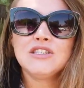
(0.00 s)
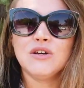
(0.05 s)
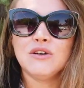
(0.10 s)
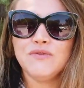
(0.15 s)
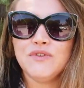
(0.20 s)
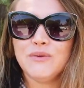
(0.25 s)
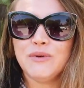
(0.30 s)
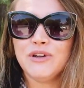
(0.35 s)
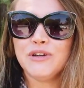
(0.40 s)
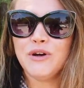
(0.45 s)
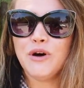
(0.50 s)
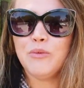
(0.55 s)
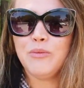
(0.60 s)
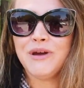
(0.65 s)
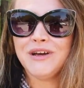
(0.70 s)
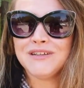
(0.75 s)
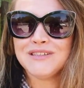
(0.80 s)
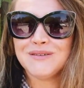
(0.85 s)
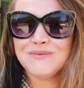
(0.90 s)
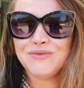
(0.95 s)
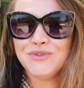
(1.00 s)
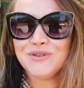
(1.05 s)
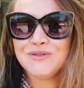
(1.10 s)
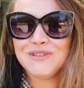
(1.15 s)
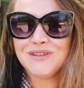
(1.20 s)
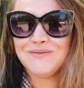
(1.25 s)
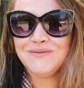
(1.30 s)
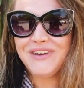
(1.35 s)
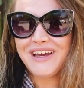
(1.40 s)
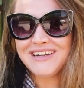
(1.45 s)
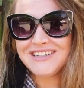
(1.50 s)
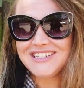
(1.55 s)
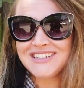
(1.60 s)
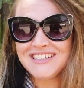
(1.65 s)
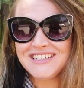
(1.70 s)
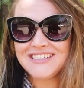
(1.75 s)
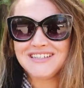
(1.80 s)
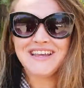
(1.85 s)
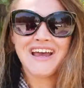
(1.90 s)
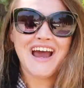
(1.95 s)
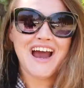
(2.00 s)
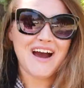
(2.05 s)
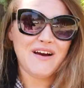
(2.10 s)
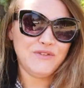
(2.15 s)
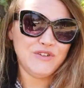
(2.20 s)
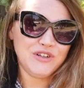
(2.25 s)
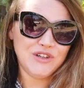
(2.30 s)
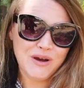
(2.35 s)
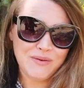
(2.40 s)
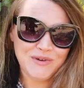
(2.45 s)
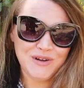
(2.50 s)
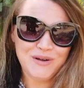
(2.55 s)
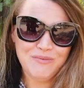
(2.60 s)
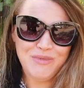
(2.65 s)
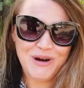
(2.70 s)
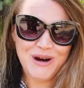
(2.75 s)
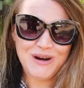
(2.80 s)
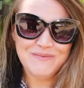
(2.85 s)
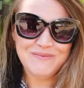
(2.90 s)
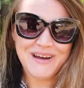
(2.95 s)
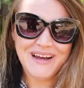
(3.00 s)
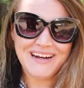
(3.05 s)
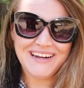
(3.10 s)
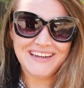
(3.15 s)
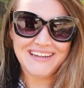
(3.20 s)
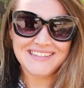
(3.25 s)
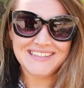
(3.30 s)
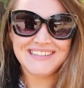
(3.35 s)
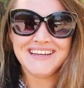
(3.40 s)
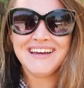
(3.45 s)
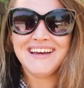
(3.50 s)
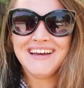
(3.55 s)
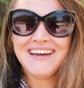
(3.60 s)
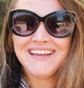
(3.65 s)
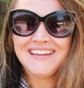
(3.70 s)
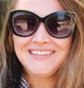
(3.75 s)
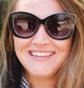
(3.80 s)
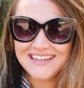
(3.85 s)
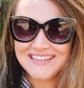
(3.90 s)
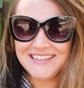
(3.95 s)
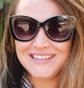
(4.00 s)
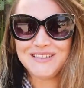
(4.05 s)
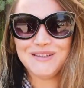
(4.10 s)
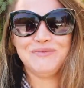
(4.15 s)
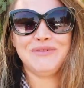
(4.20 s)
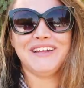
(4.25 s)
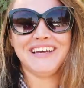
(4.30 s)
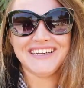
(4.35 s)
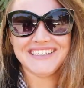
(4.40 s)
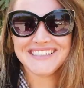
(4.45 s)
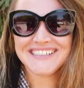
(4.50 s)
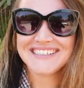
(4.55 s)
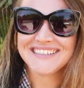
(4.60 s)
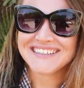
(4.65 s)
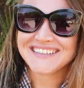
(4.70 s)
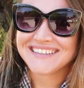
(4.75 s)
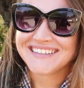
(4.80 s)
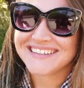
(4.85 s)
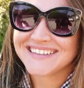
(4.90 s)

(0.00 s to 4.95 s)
so if you want to go pick some fruits and veggies after coming to Barn Betty's, this is the place.